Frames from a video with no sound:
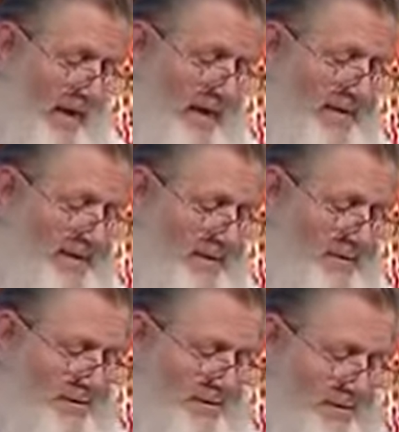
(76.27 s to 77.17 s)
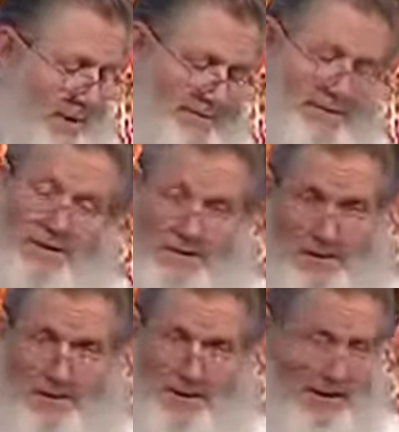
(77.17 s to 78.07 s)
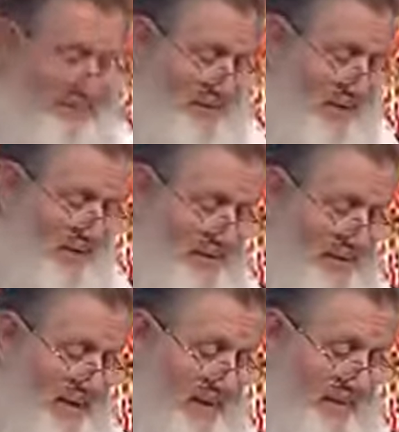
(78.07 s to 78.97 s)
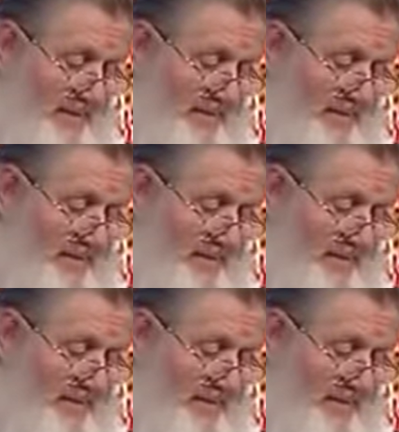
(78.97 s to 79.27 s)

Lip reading: And he tells us the Prophet said,